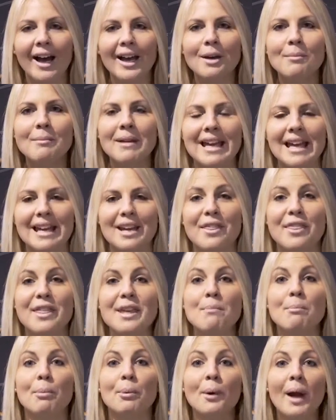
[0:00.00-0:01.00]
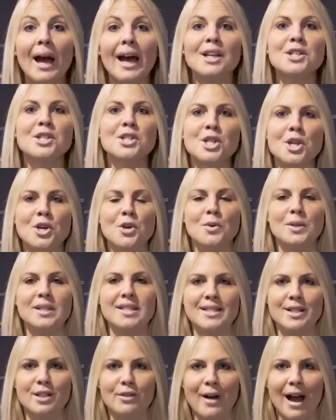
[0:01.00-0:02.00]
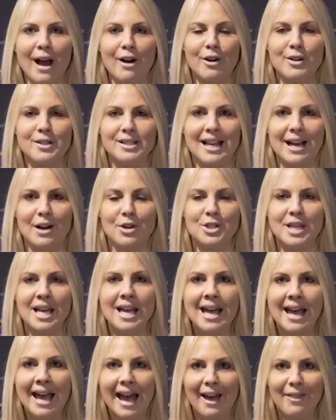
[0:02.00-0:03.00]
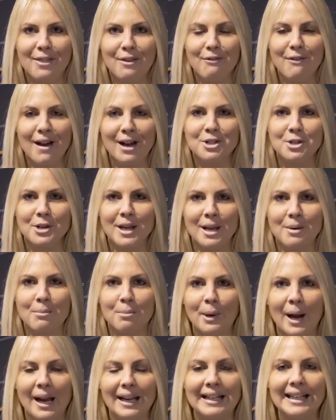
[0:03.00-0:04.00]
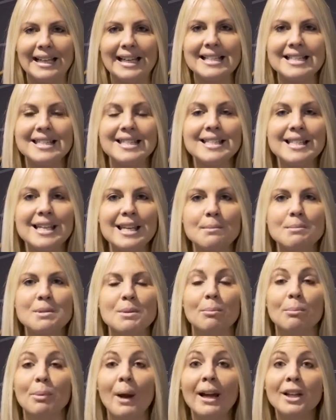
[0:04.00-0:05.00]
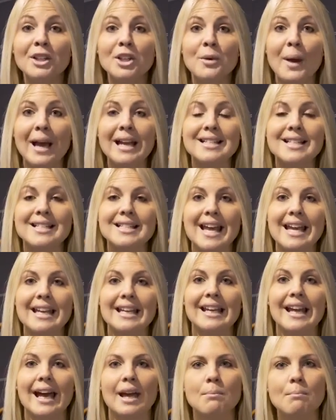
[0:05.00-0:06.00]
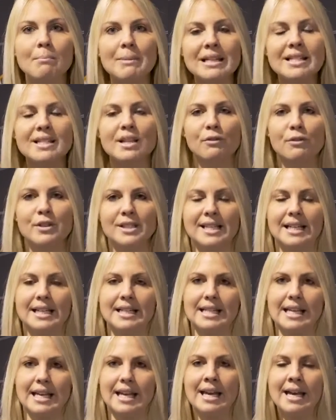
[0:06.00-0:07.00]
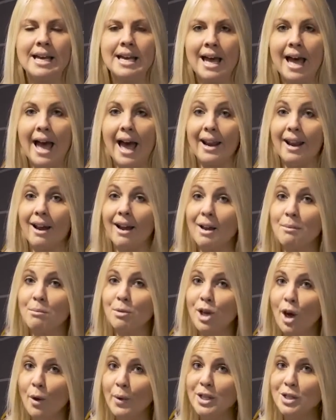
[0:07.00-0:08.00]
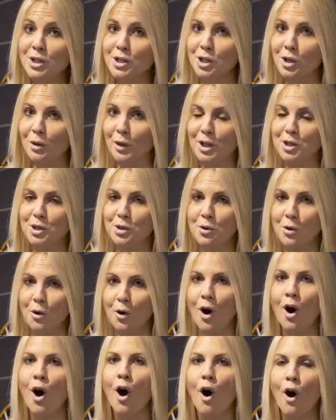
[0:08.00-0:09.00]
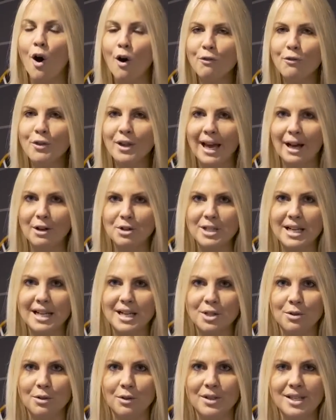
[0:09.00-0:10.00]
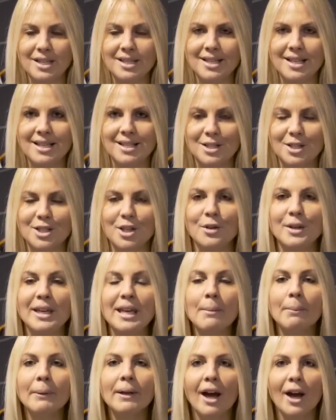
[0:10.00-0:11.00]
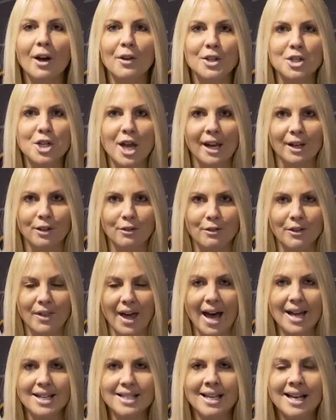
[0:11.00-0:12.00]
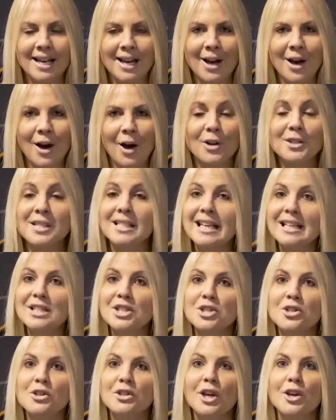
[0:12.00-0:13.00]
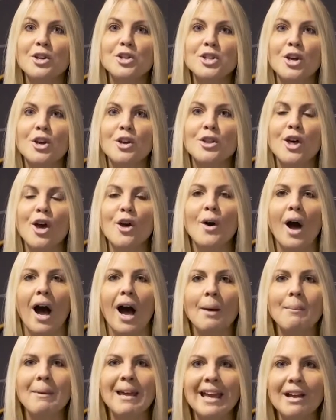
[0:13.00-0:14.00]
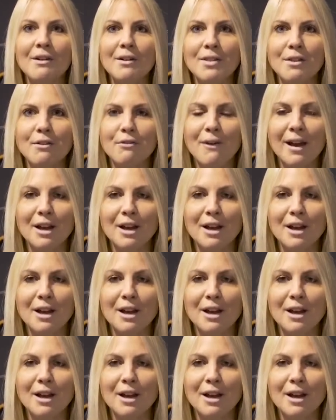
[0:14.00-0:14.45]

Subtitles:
I am in the brand new Silver Arrows Lounge at the factory in Brackley. It's the team's brand new entertaining and meeting facility, and I am going to do a tour of the lounge later on this season, so keep an eye on the channel for that. On today's studio show though, I'm here at the